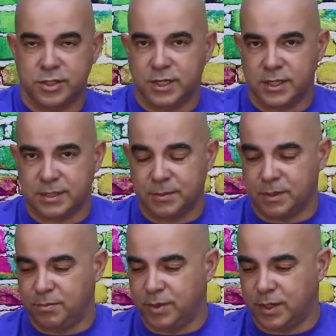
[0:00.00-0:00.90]
sticks I'm
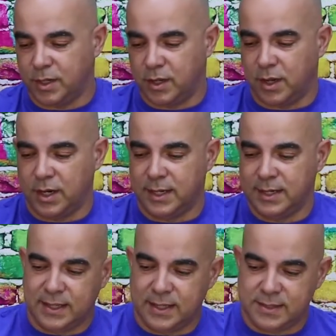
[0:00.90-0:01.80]
going to put on
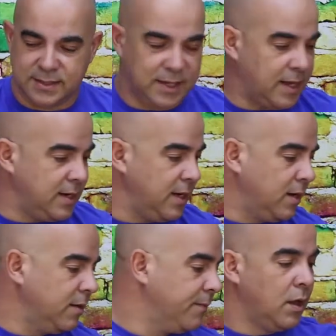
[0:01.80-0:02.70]
this side
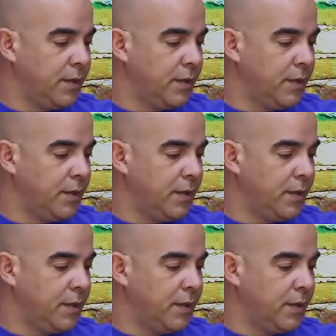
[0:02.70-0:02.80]
here,